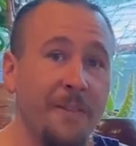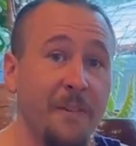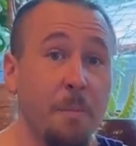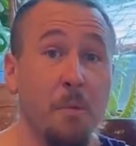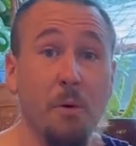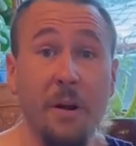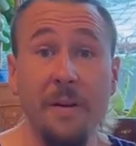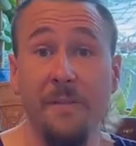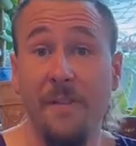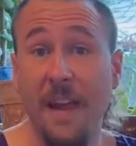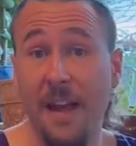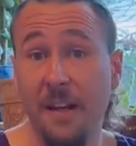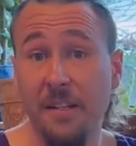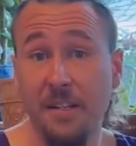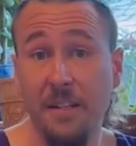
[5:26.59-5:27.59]
for more
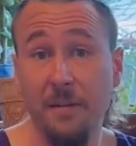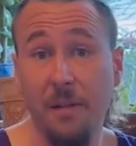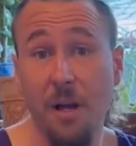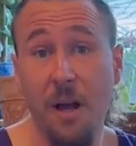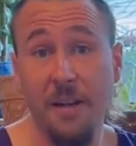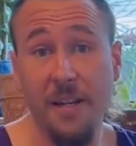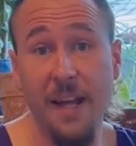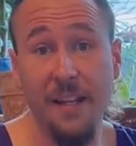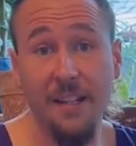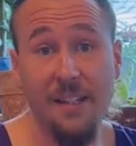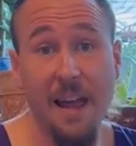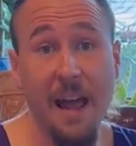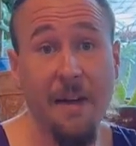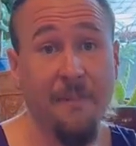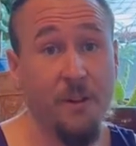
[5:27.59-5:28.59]
advanced contact
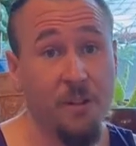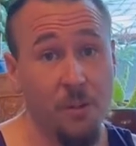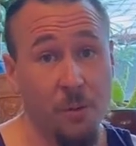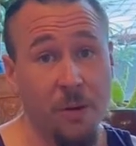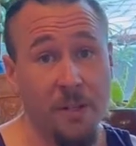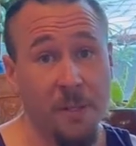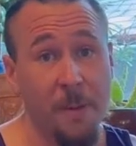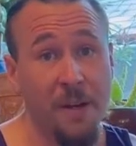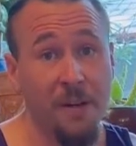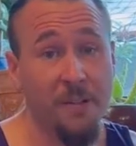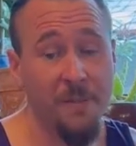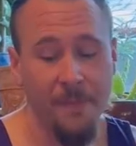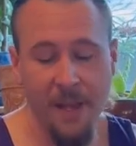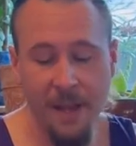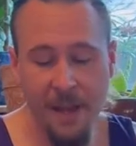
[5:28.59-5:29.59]
staff or sword spinners,